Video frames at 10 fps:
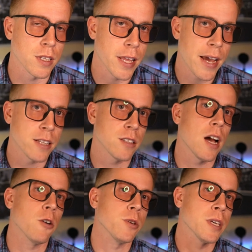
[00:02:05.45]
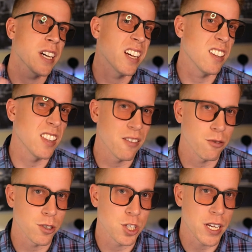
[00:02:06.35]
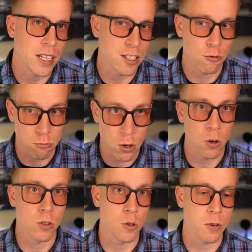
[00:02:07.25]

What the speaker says: And that's how you can kind of leverage and grow super